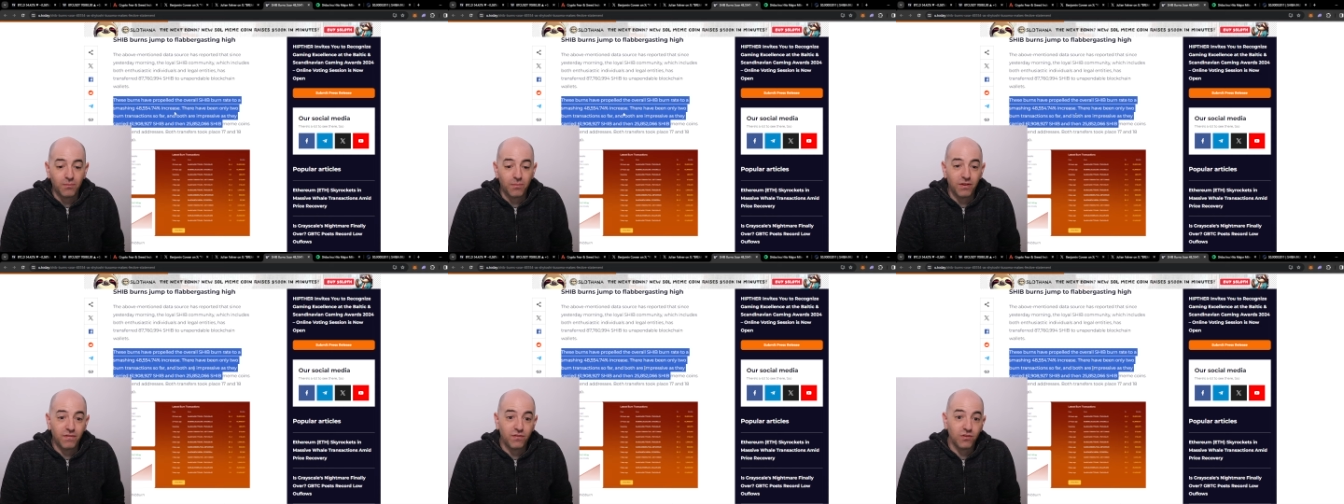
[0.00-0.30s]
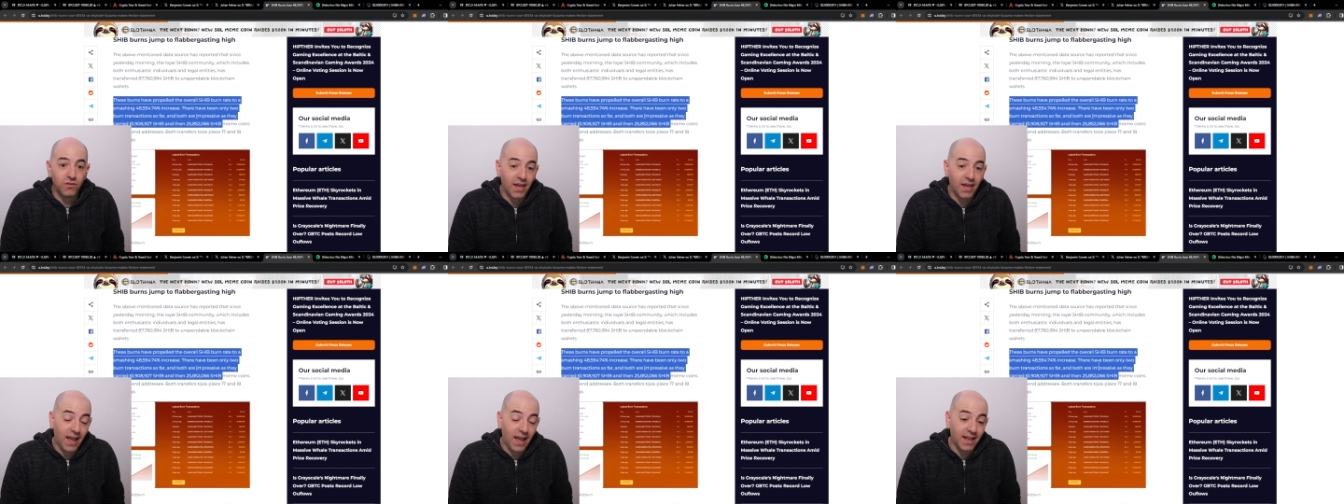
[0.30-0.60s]
If
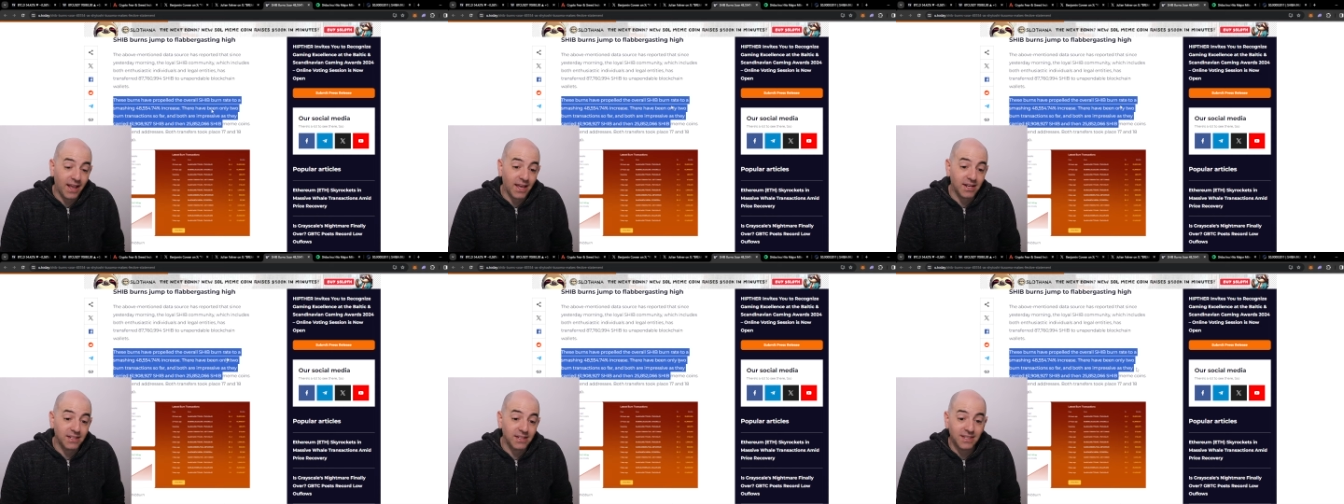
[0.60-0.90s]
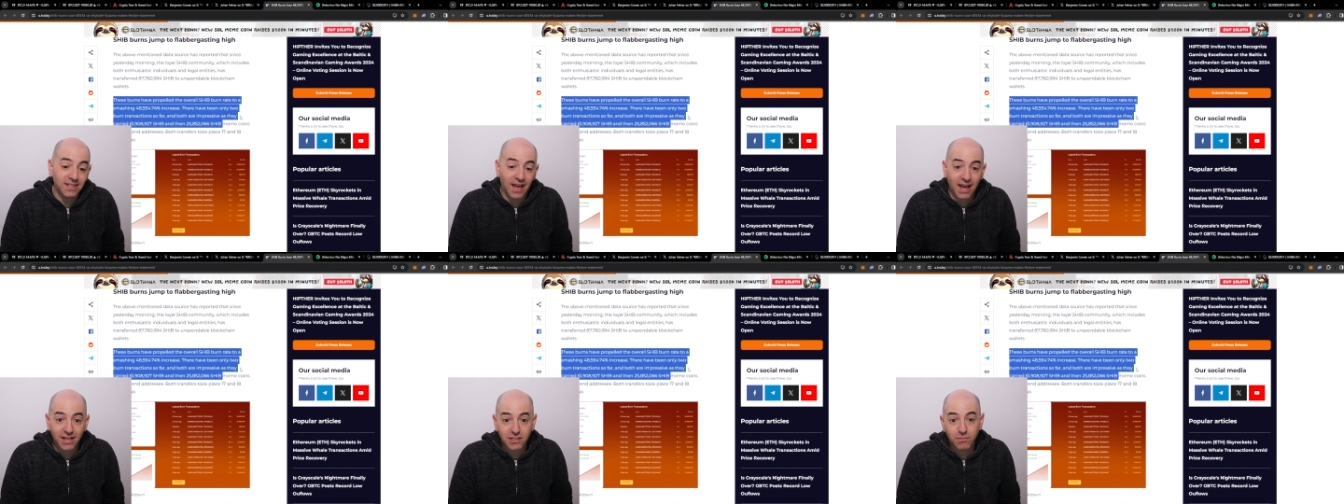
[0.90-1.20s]
you can get a
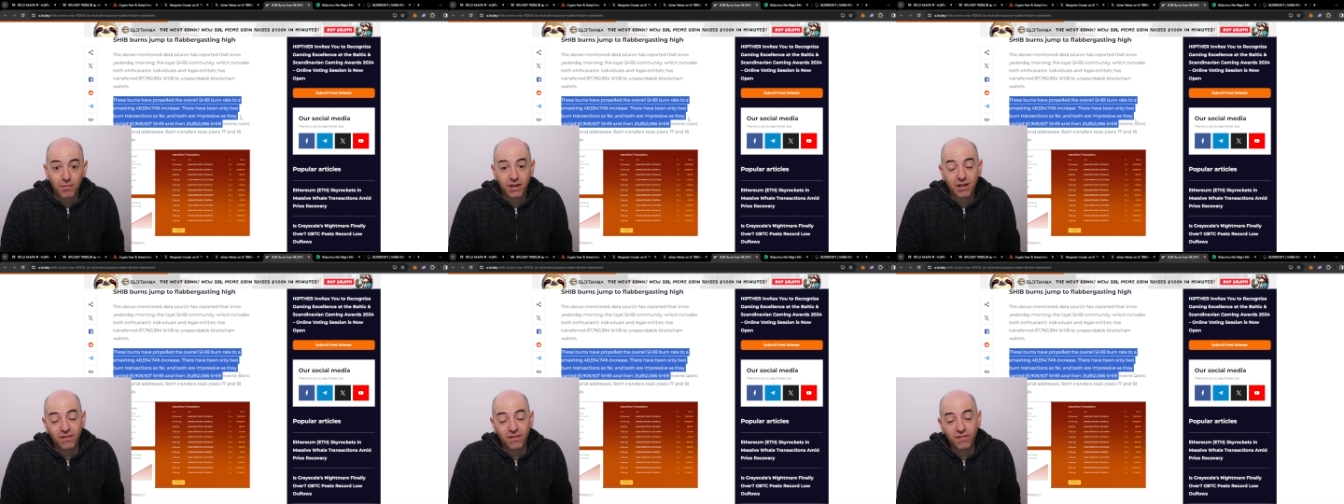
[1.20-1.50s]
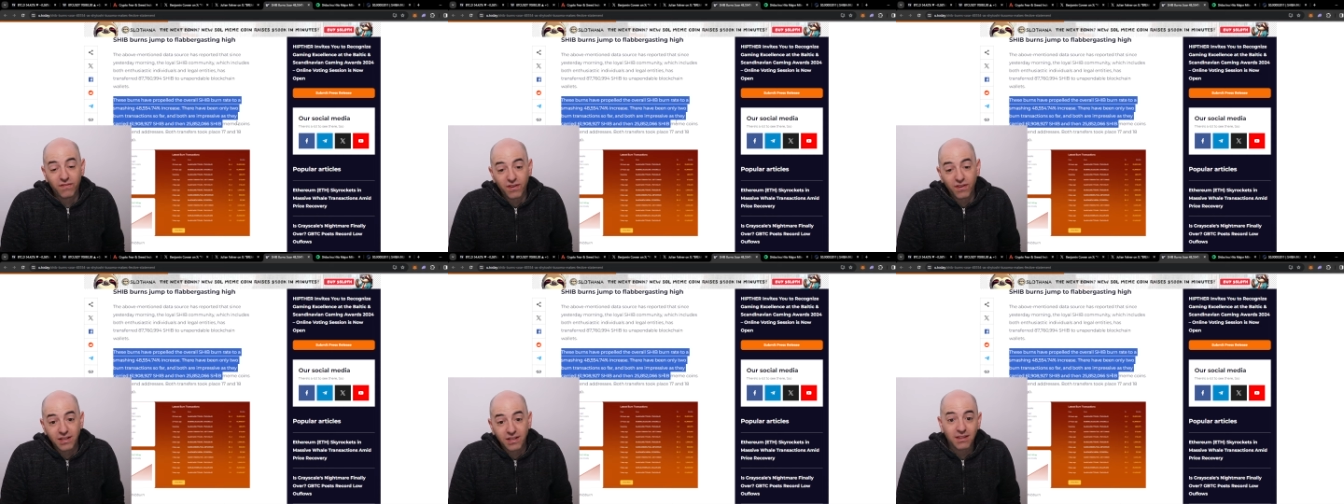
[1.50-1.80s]
tax
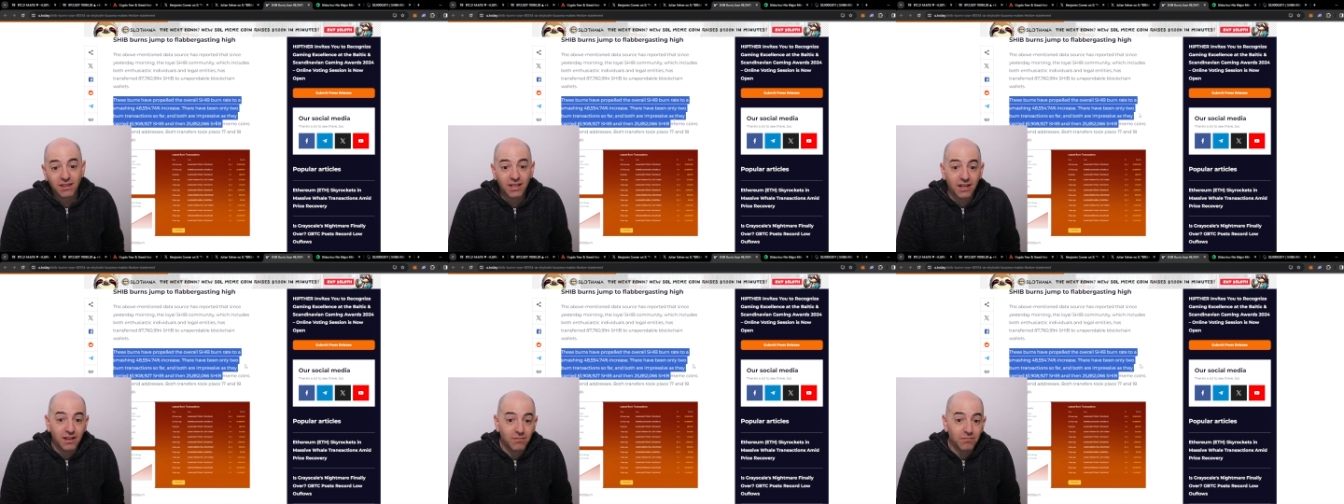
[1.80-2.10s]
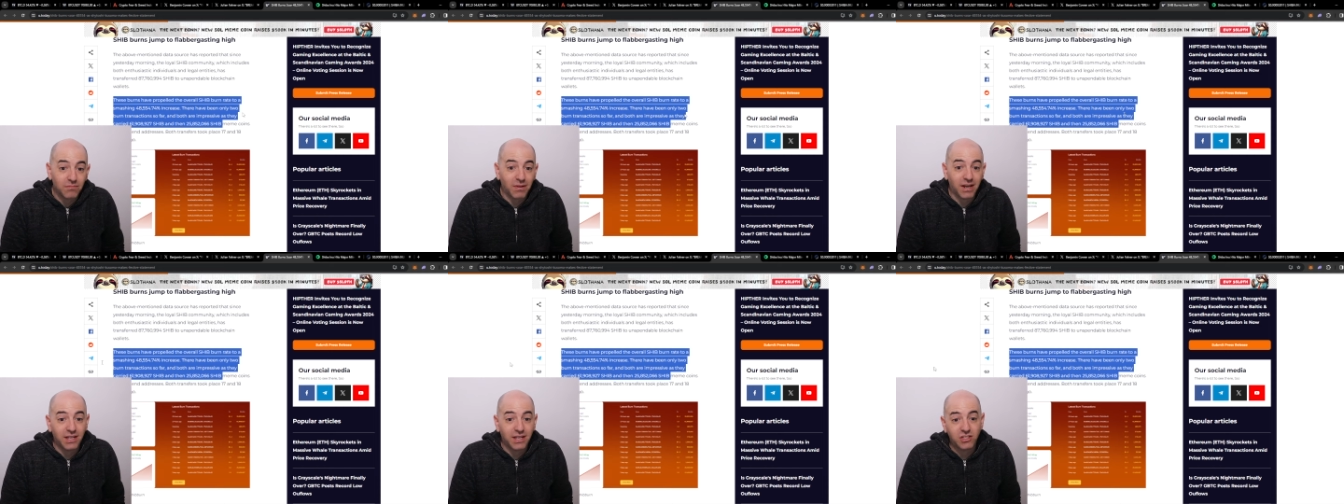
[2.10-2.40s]
benefit, then it
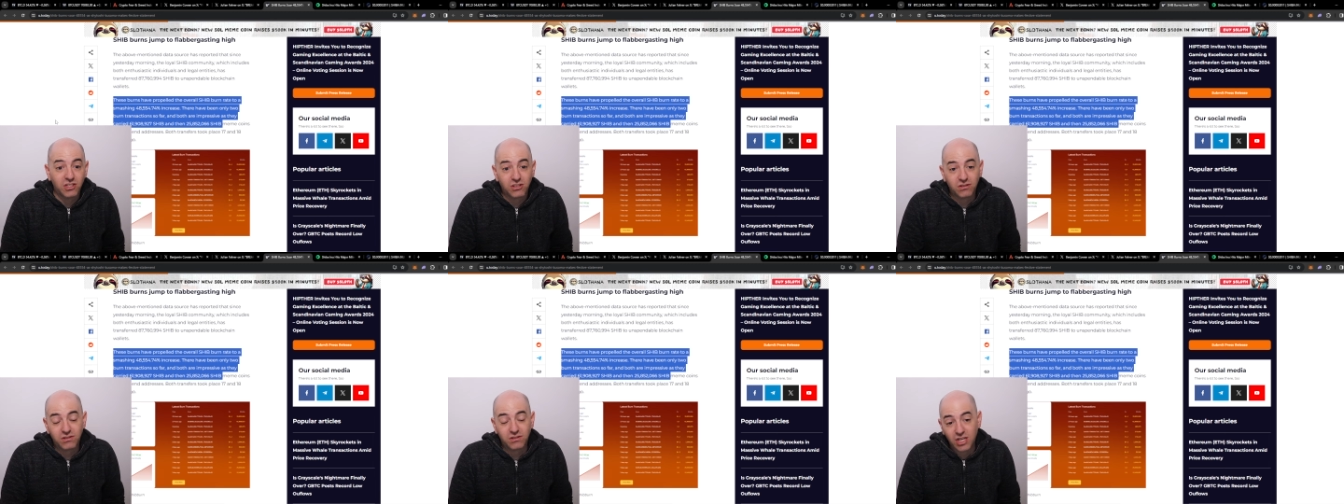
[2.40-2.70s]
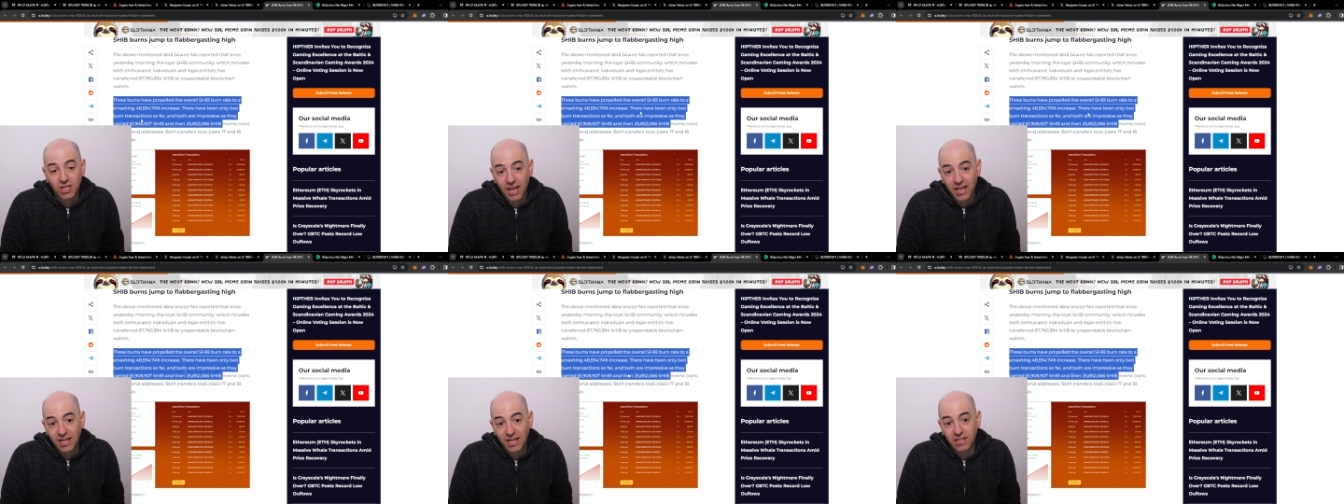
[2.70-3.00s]
might
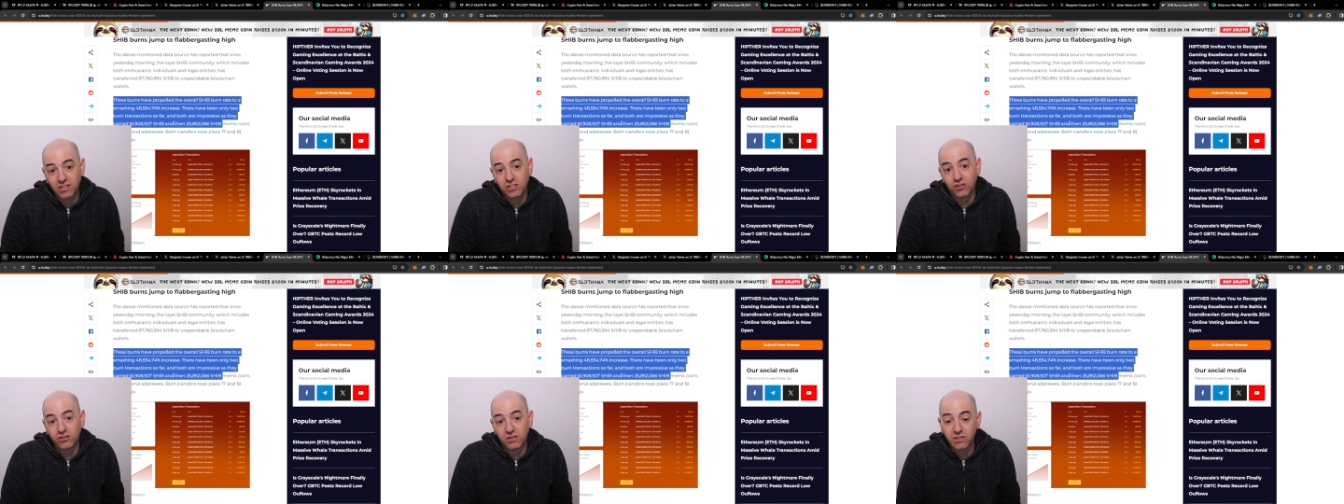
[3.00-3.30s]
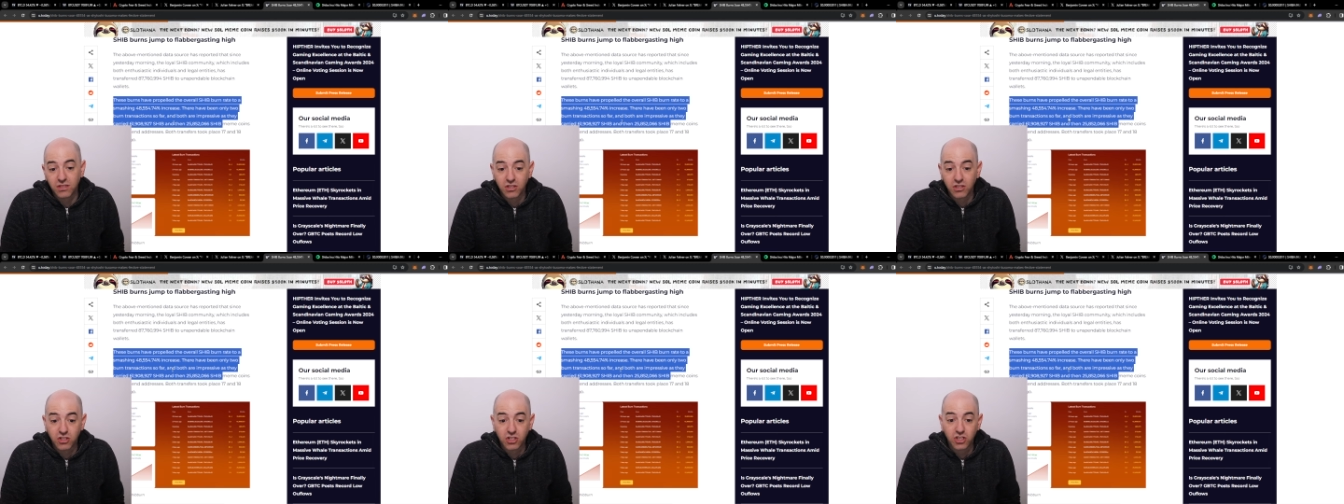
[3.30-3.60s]
change your
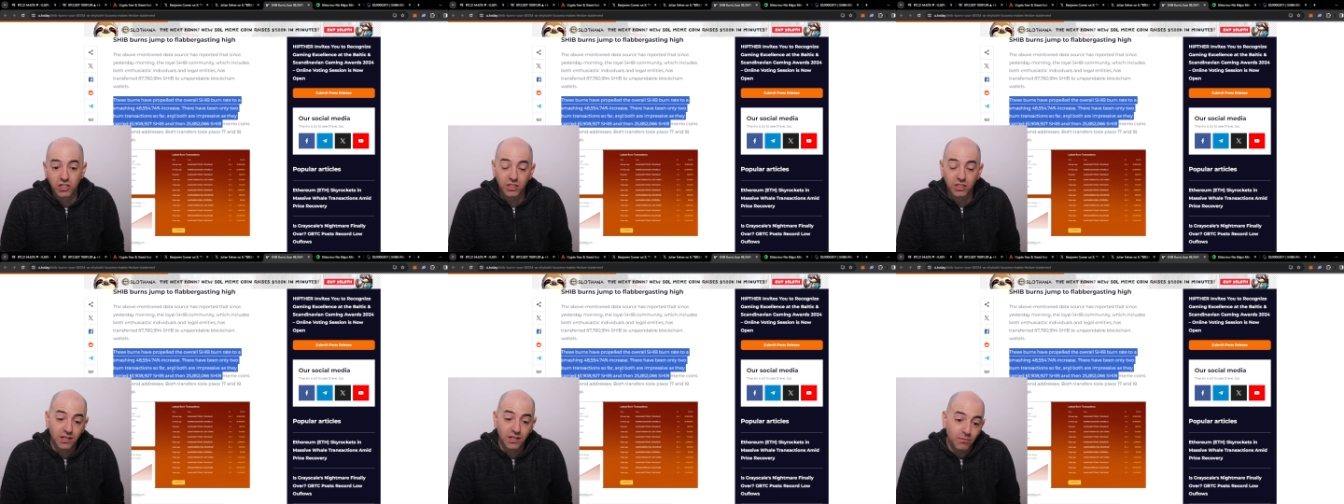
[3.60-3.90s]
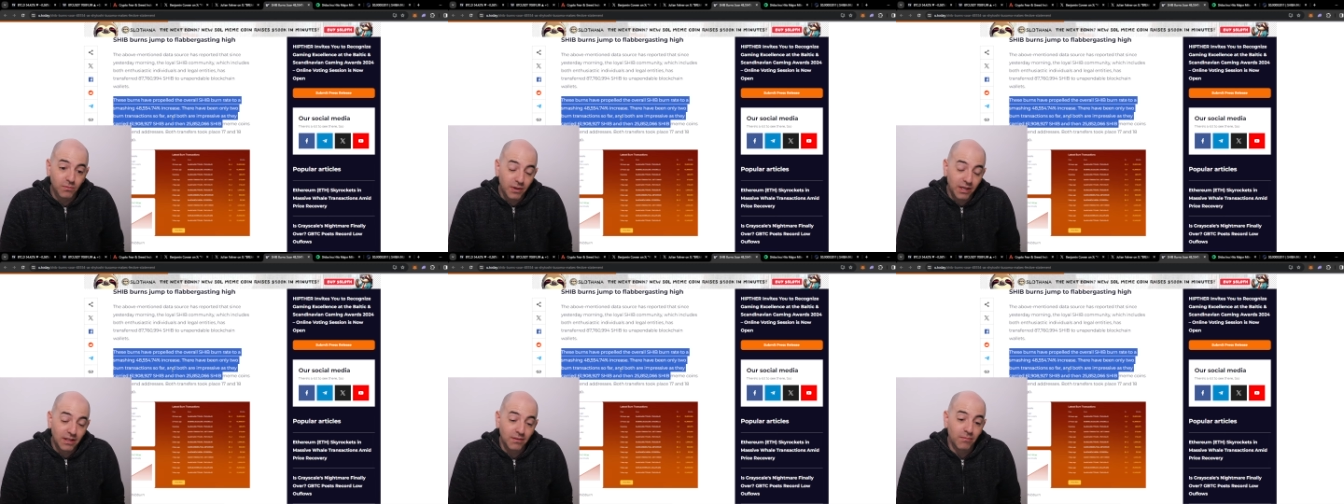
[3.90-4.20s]
decision a
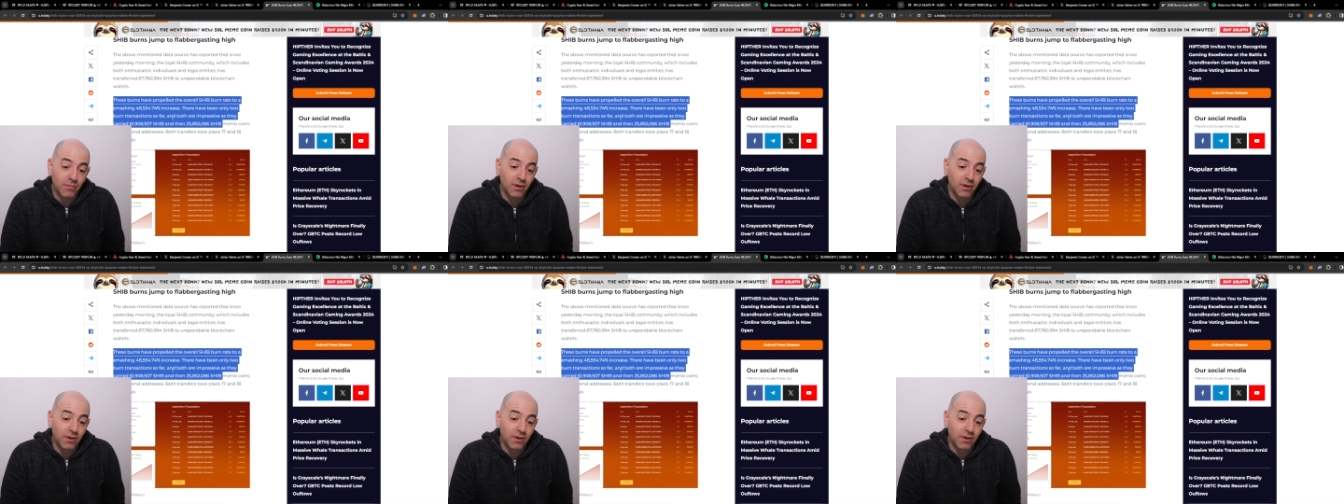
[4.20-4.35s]
little bit.